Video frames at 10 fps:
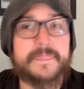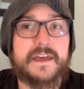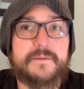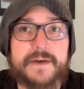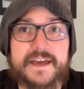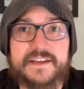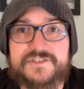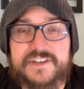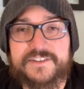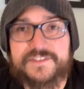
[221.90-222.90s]
back in
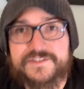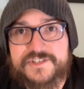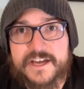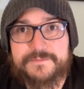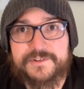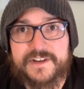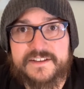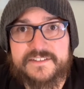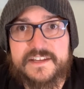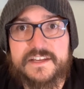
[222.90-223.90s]
Genesis chapter
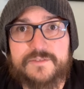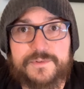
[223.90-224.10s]
19,